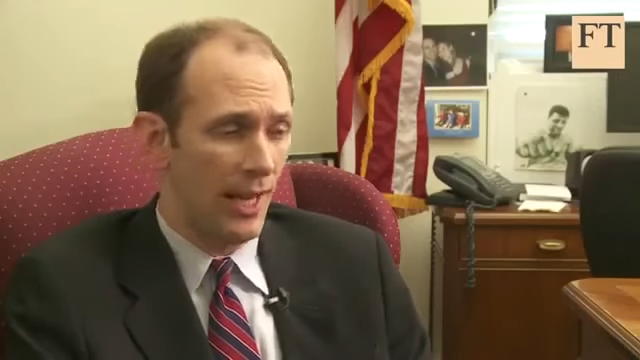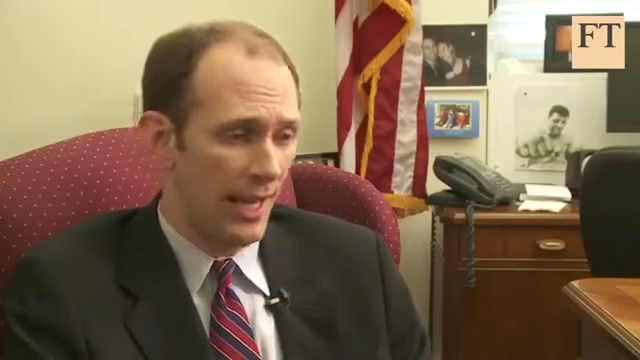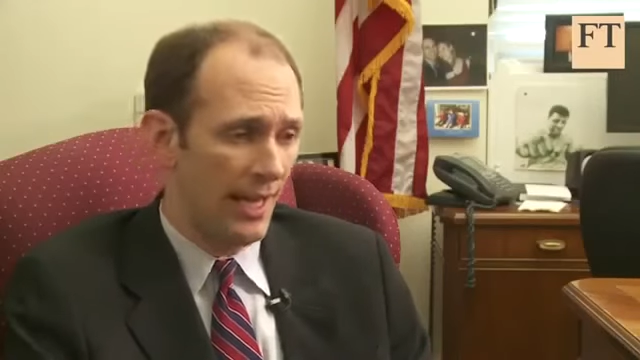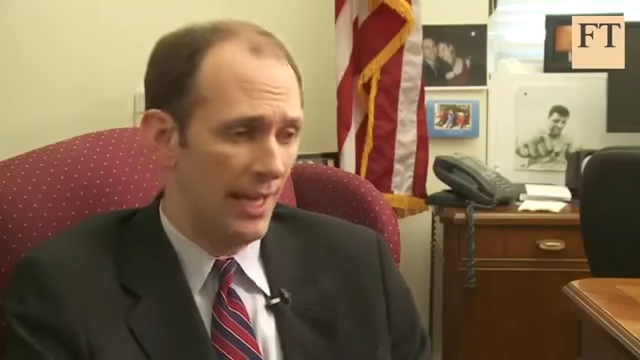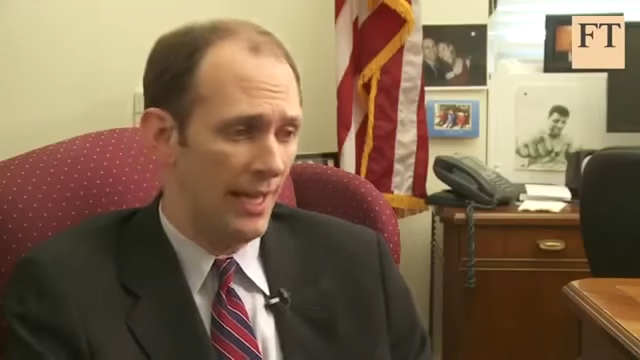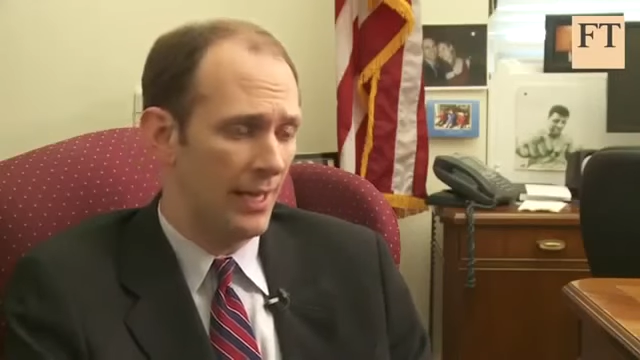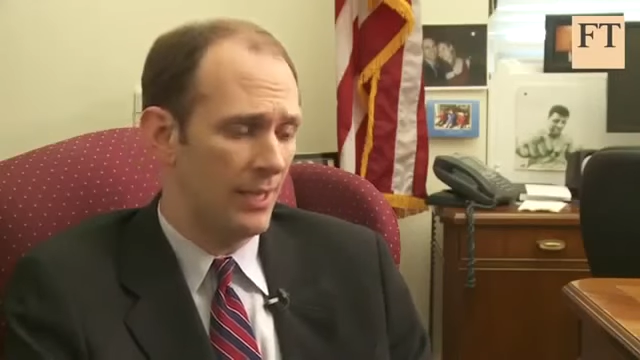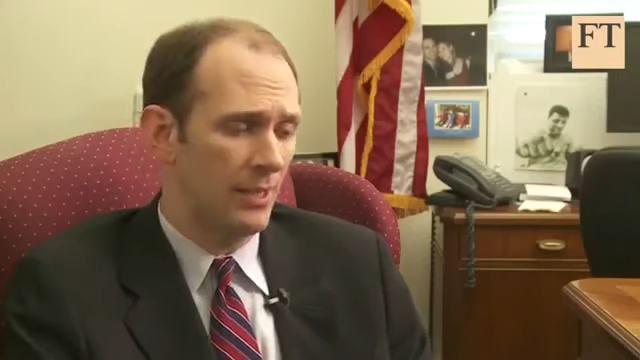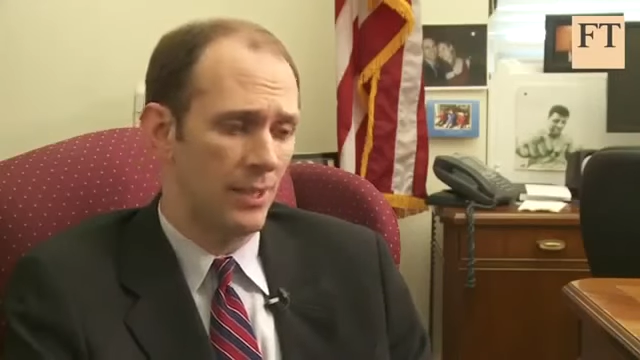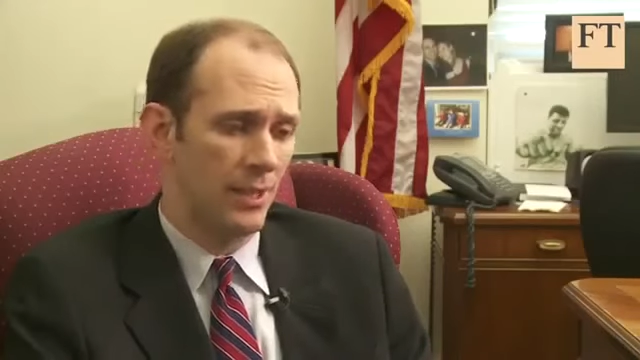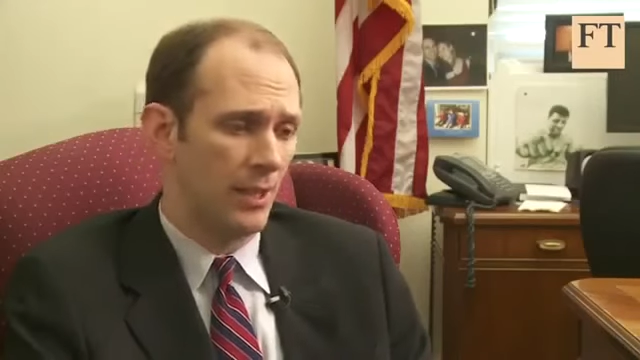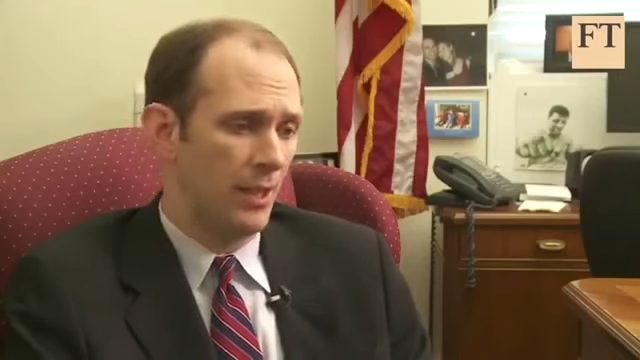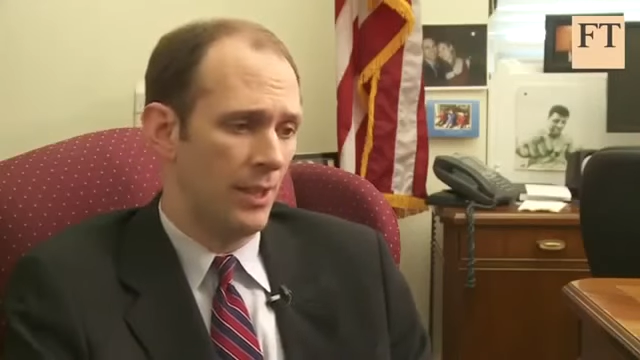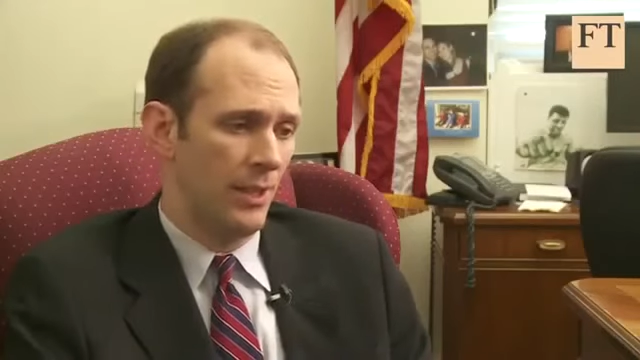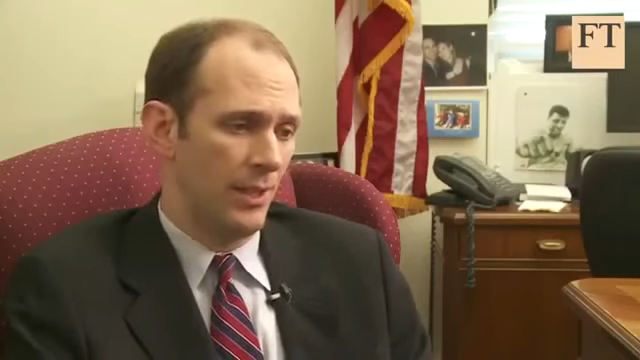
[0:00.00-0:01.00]
and
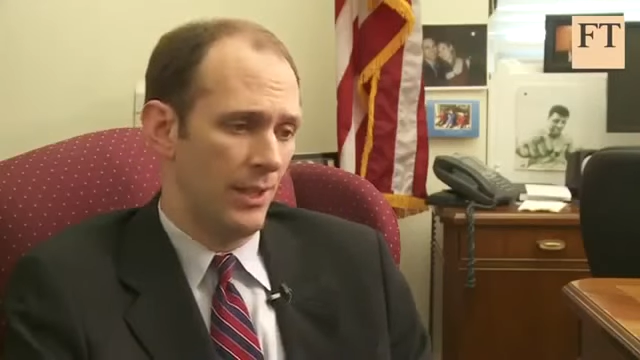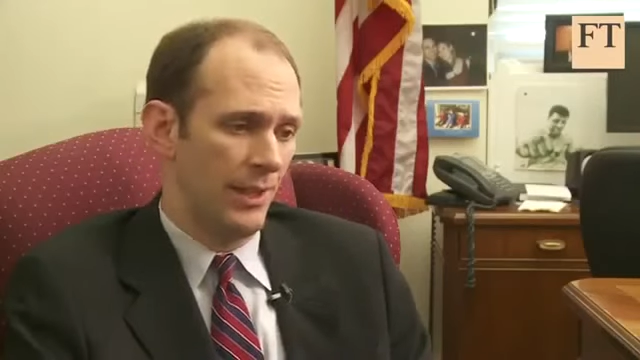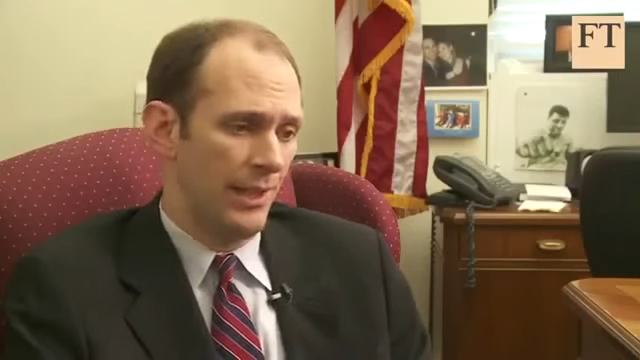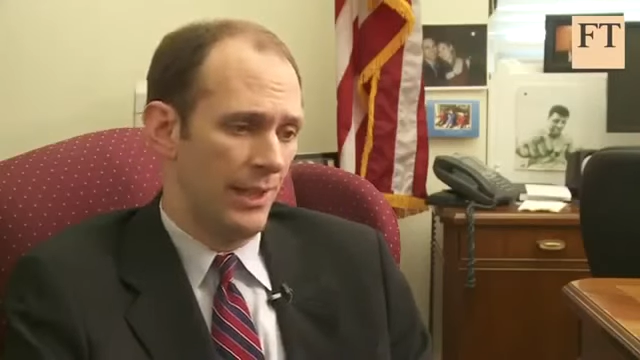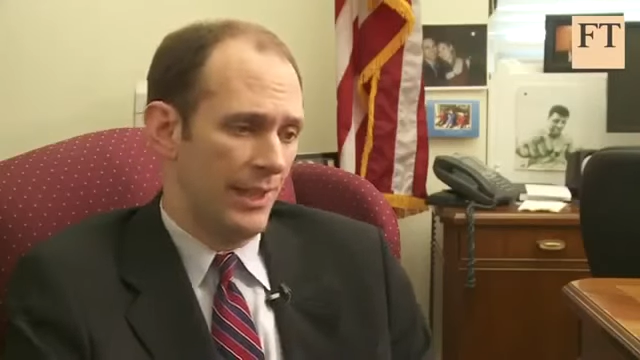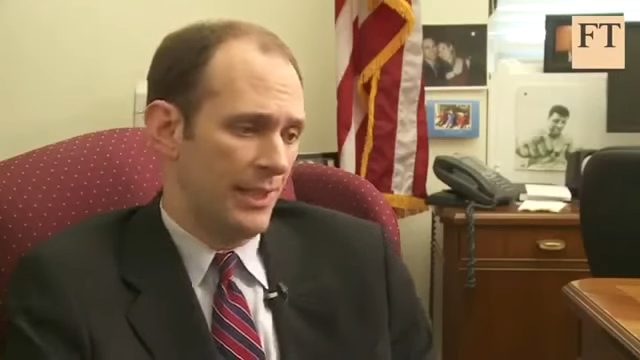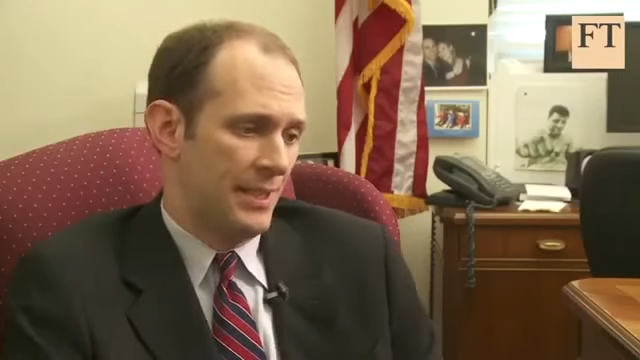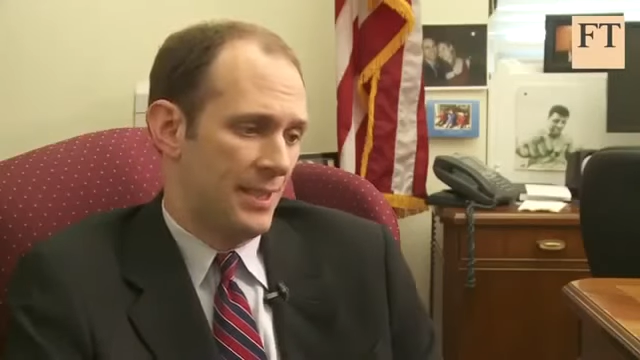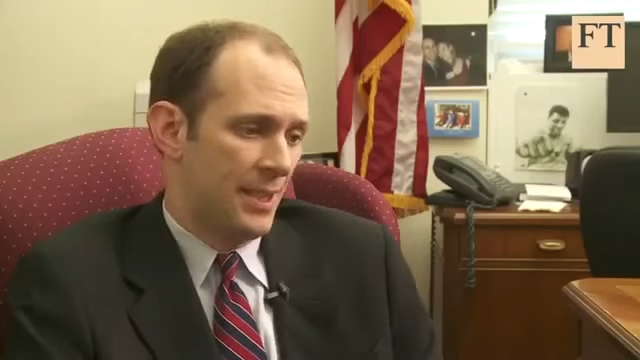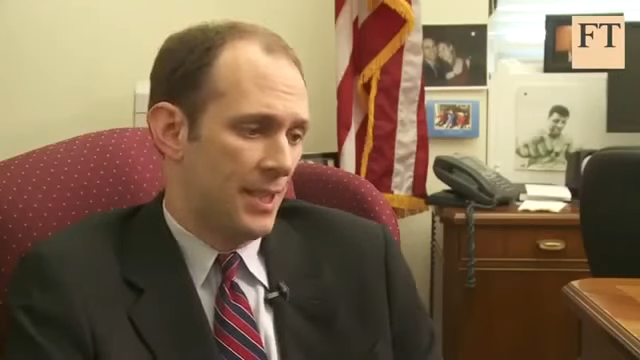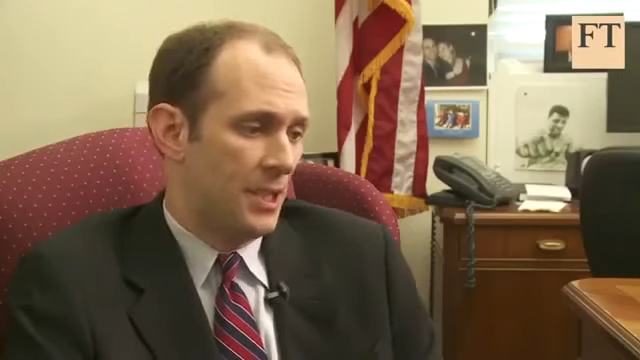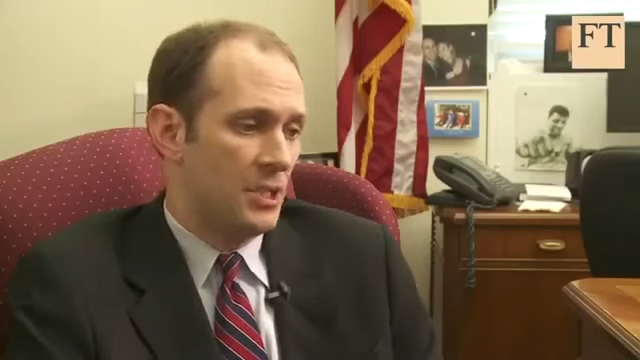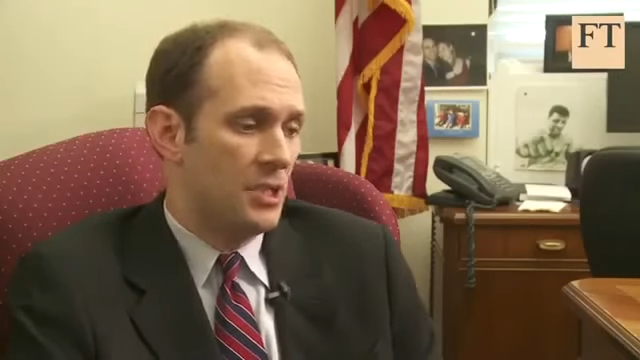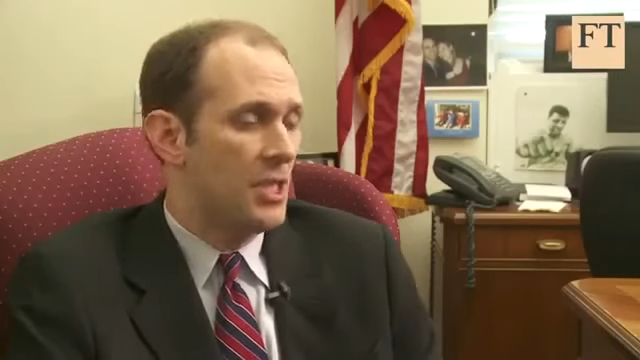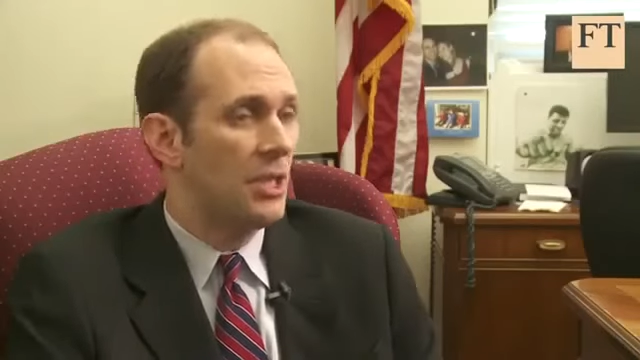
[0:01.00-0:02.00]
it's
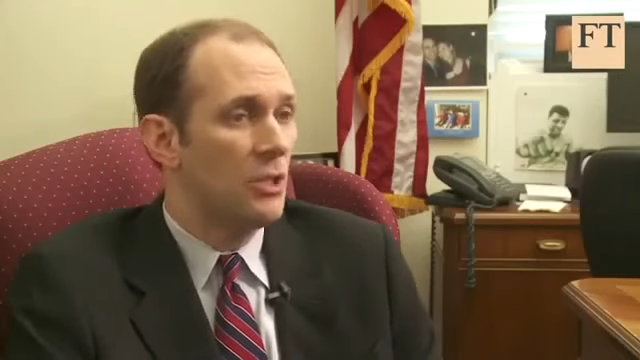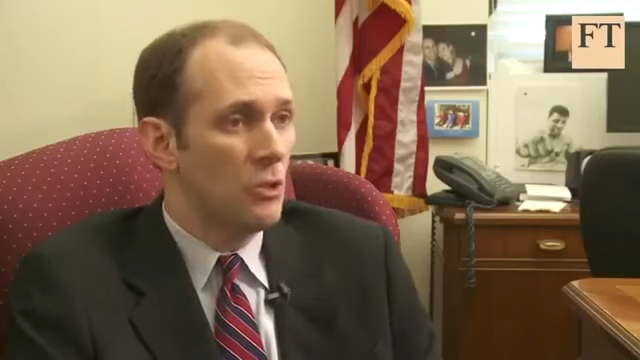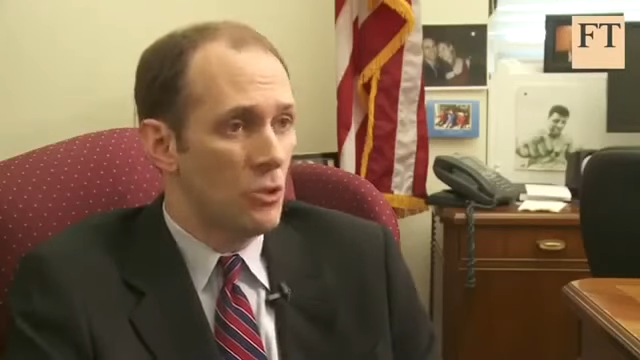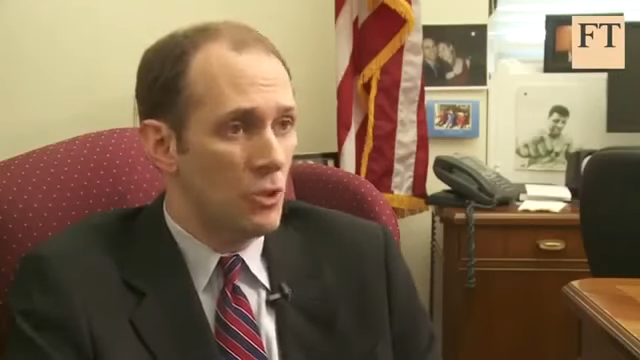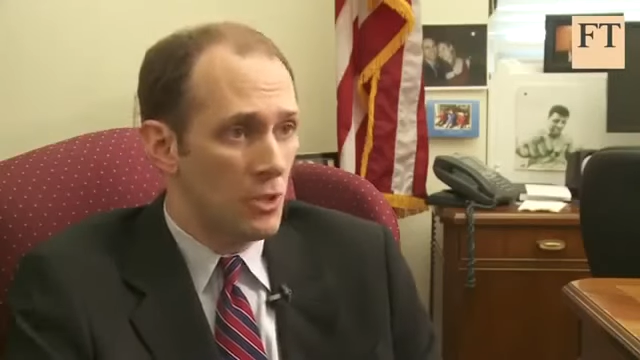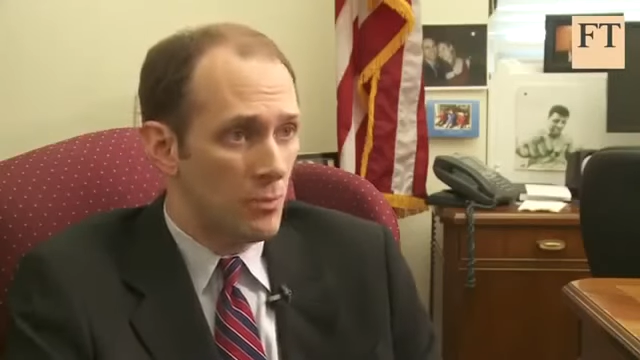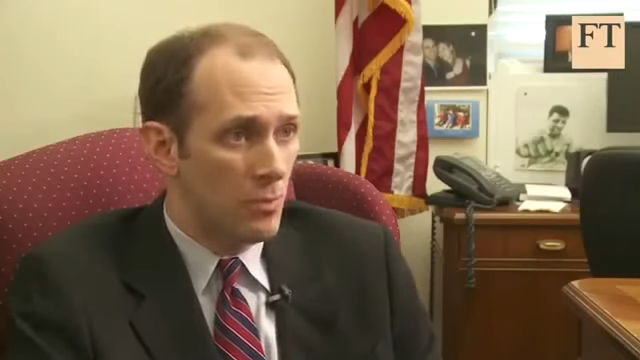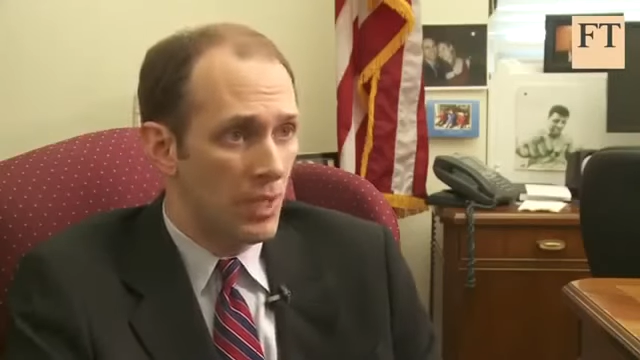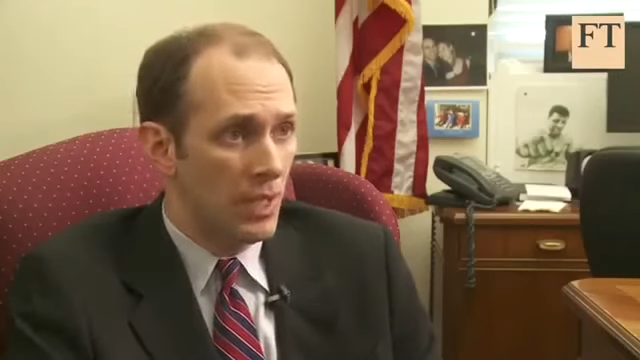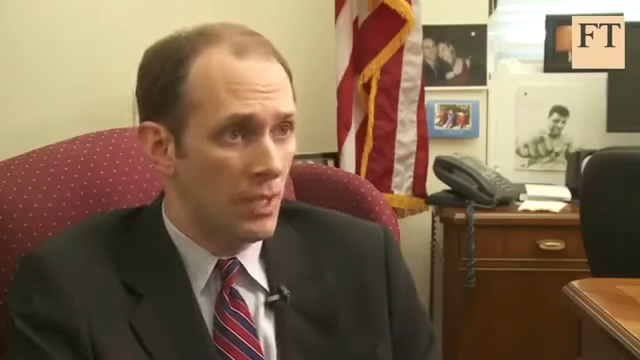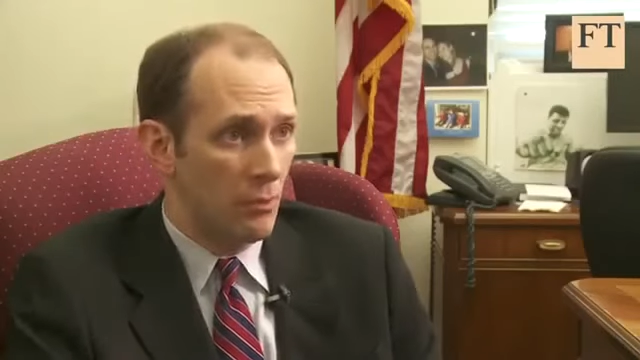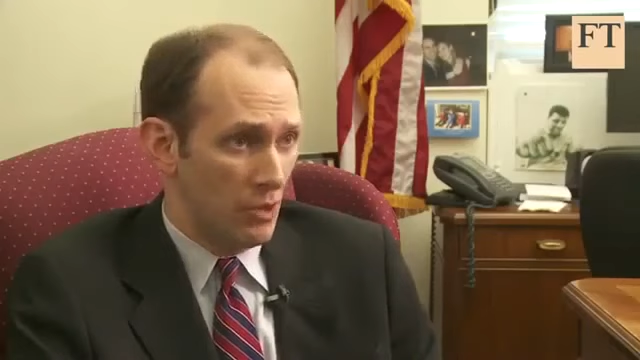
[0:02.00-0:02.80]
continued to be.